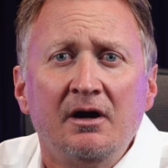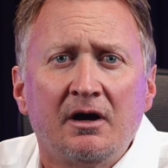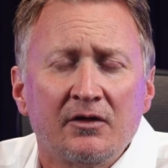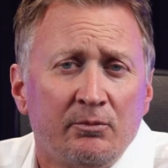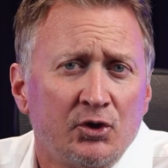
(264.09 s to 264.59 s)

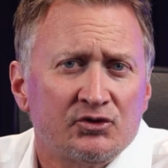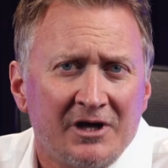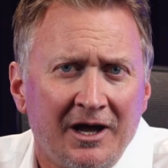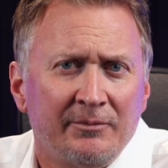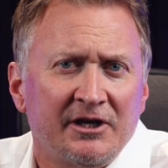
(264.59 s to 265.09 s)
are the most
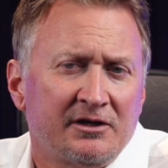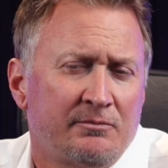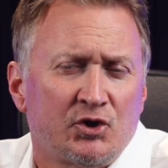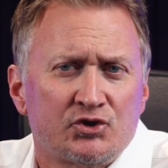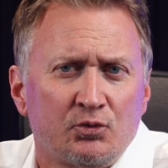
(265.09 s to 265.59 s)
common in
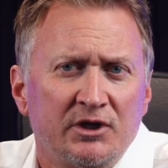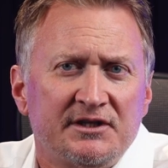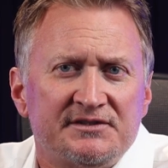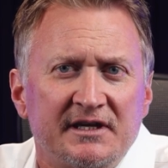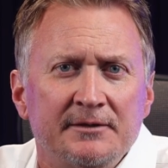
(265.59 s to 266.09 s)
commercial real
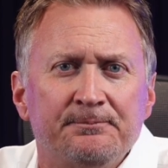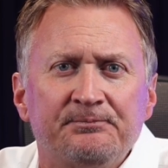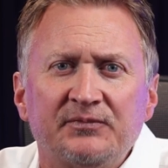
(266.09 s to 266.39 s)
estate.